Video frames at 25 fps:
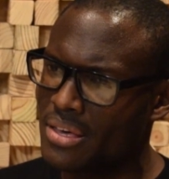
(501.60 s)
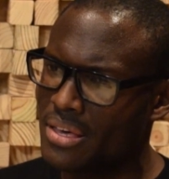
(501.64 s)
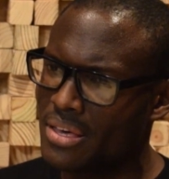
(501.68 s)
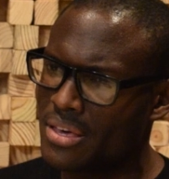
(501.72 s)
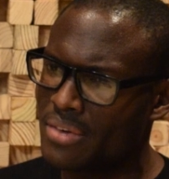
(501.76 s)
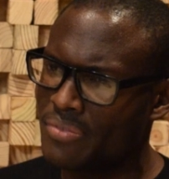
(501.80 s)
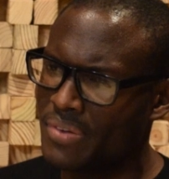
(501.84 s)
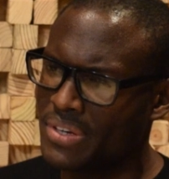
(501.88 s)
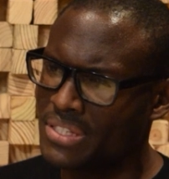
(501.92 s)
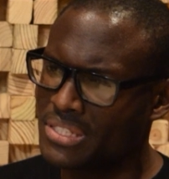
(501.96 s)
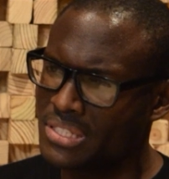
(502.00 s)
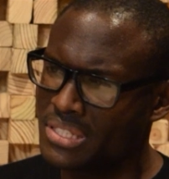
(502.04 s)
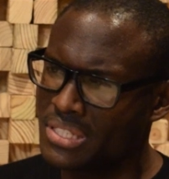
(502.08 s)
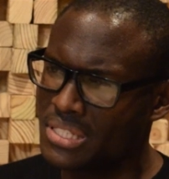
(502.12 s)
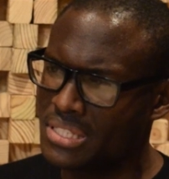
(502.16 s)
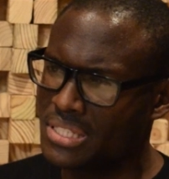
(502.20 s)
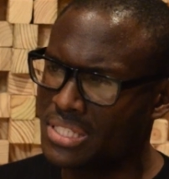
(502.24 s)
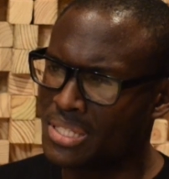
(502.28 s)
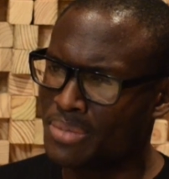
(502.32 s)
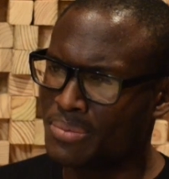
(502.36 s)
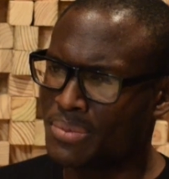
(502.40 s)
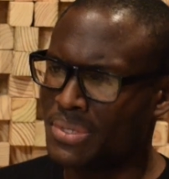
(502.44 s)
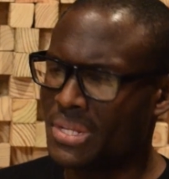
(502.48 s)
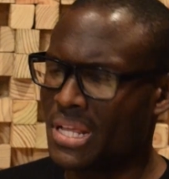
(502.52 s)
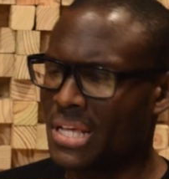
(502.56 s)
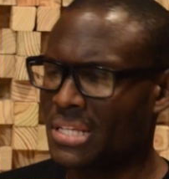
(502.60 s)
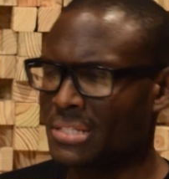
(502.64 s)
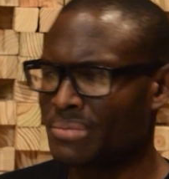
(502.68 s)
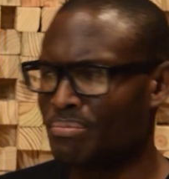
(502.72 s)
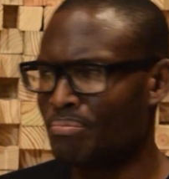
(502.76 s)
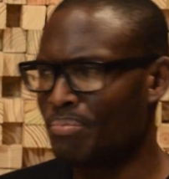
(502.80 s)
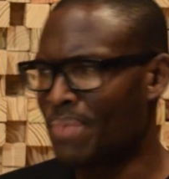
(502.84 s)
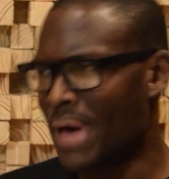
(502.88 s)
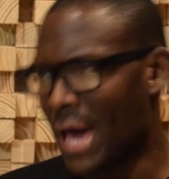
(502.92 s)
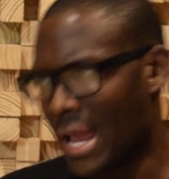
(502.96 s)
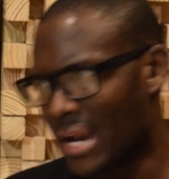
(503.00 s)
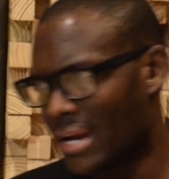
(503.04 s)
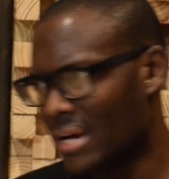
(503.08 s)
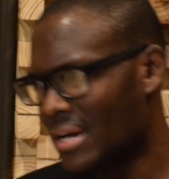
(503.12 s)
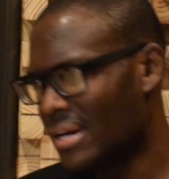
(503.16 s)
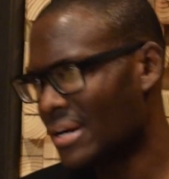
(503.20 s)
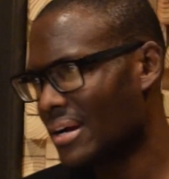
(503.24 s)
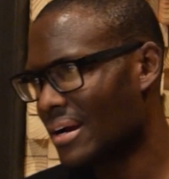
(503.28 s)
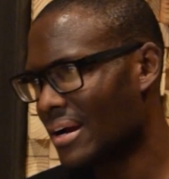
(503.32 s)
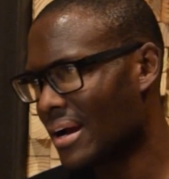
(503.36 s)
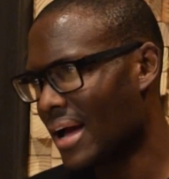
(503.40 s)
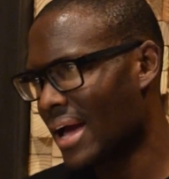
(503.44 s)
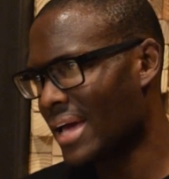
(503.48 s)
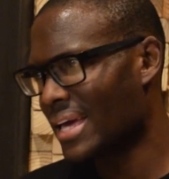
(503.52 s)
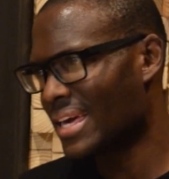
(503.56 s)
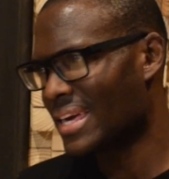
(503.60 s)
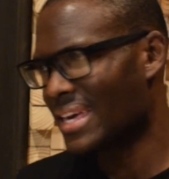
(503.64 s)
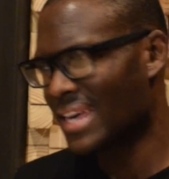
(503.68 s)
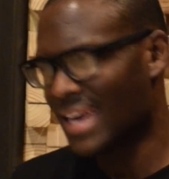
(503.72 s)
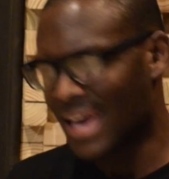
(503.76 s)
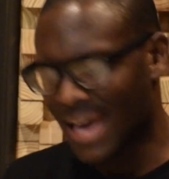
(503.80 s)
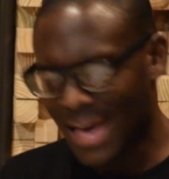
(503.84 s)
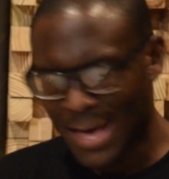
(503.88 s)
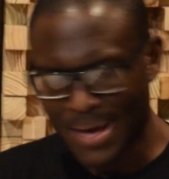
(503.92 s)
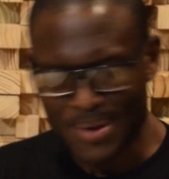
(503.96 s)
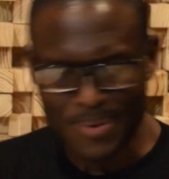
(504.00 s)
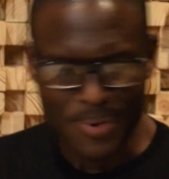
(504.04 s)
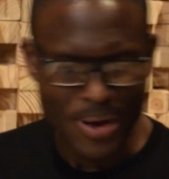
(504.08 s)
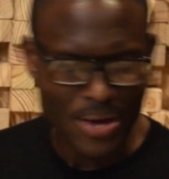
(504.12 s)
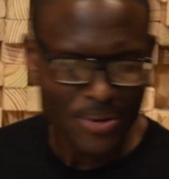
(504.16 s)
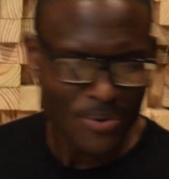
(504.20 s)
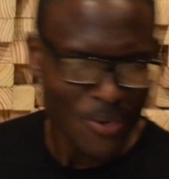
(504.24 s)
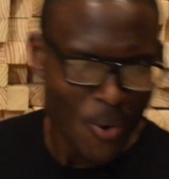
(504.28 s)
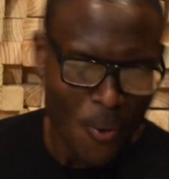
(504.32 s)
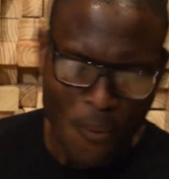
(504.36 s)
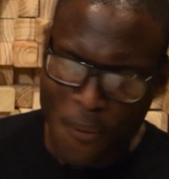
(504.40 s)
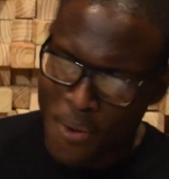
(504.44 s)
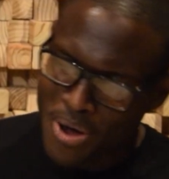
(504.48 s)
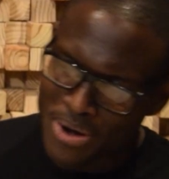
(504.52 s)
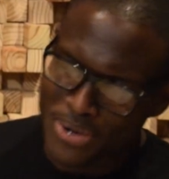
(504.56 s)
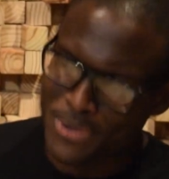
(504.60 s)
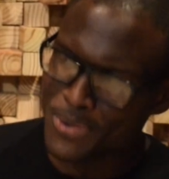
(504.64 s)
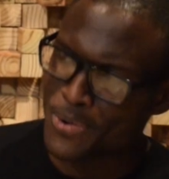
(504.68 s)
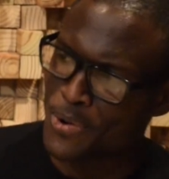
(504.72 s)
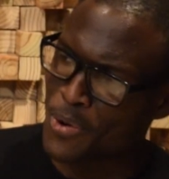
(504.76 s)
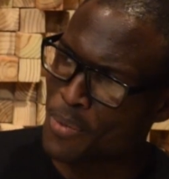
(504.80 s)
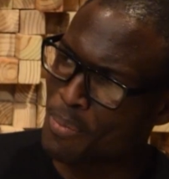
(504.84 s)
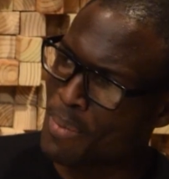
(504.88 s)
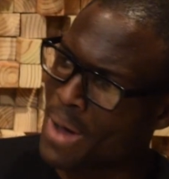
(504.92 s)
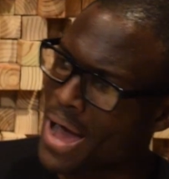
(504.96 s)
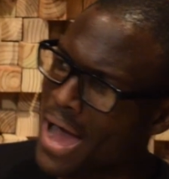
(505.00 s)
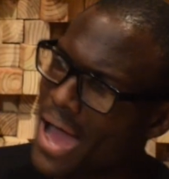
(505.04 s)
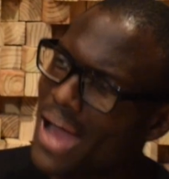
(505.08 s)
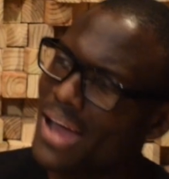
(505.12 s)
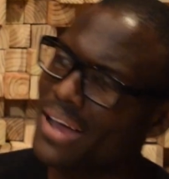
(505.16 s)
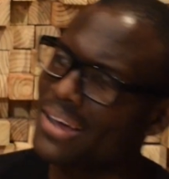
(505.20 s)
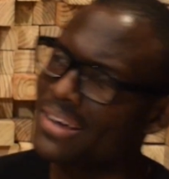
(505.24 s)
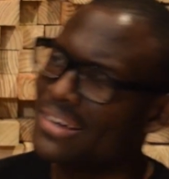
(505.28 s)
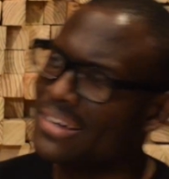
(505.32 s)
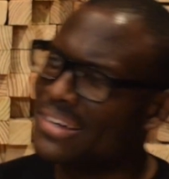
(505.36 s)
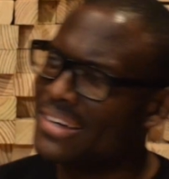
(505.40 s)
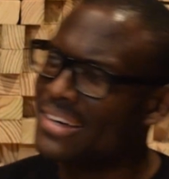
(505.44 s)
If I see something that's better, I don't want to go back.